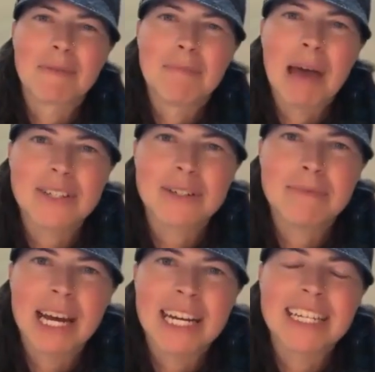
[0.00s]

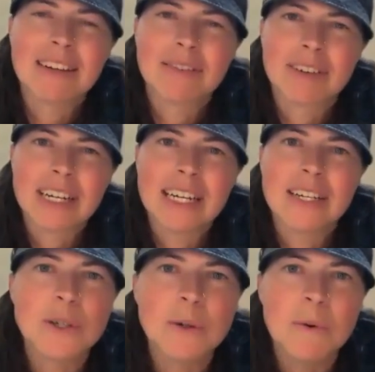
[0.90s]
mastermind
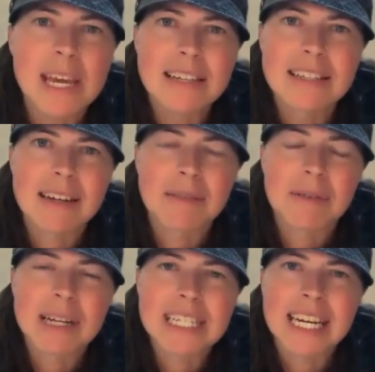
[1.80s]
every 2 weeks on
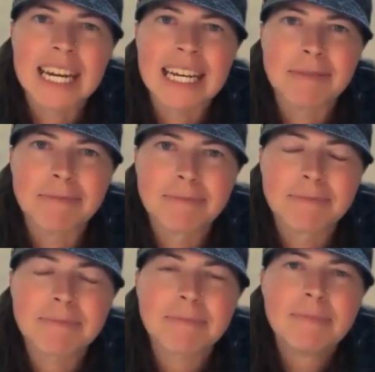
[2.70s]
Wednesday night.
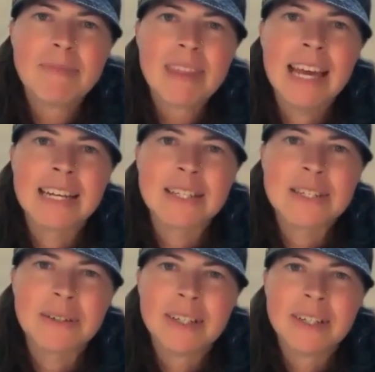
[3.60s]
And
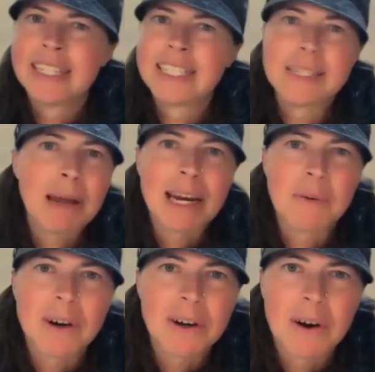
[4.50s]
so, depending
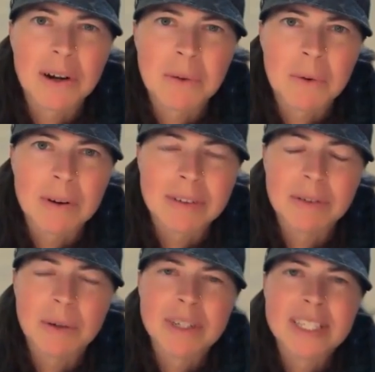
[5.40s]
on where you are in the world,
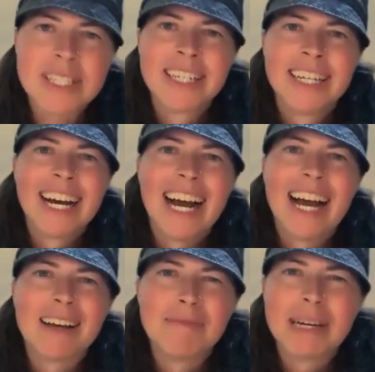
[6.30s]
of course.
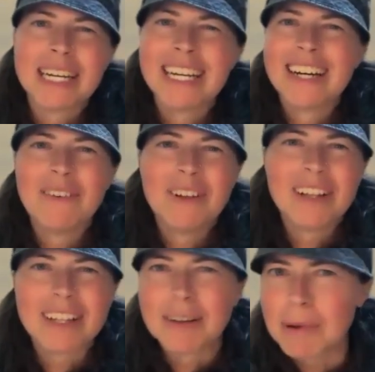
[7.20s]
But
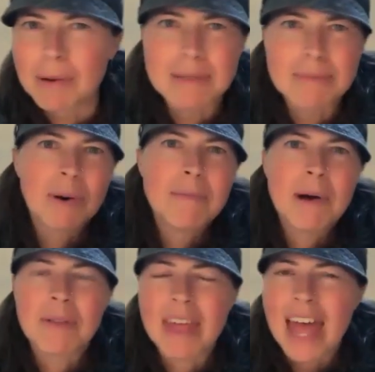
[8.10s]
we'll post more
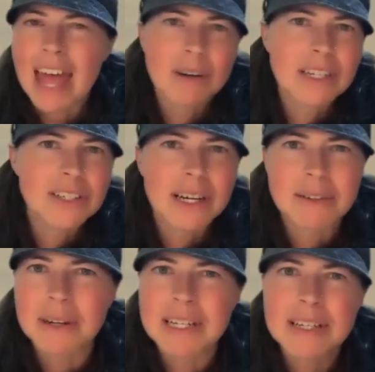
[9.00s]
about that. Reach
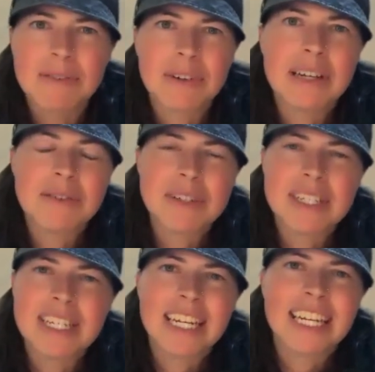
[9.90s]
out to us if you're
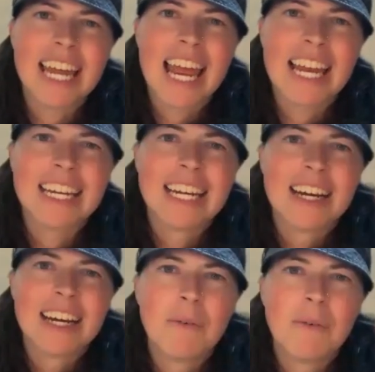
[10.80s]
interested. And
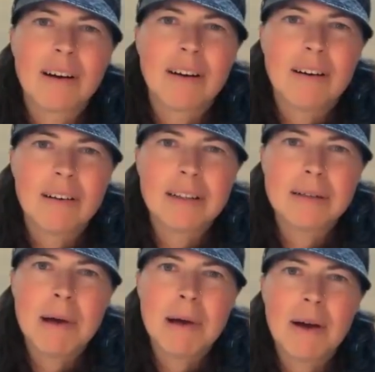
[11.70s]
we are all
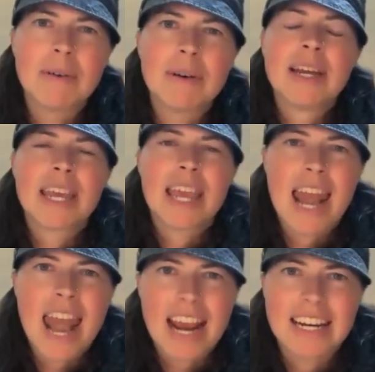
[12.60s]
about
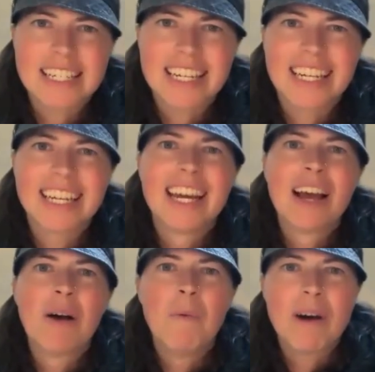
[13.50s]
connecting
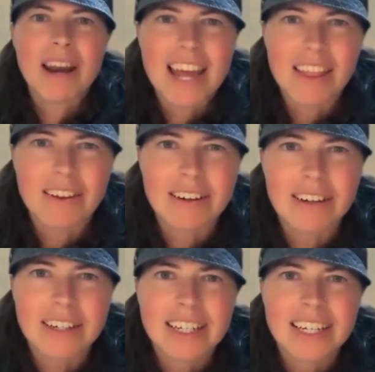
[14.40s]
one another